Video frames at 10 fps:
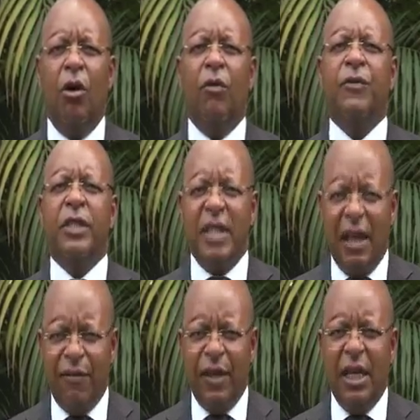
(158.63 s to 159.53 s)
of
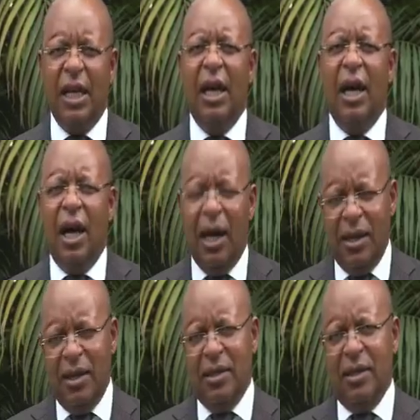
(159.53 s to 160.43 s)
serving
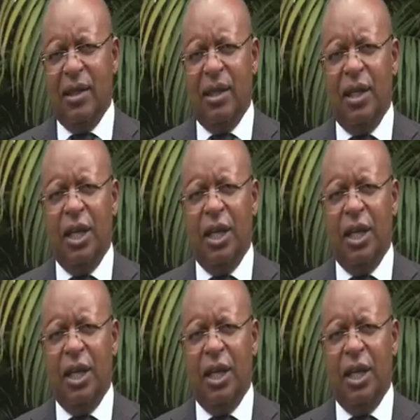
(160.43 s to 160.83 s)
others,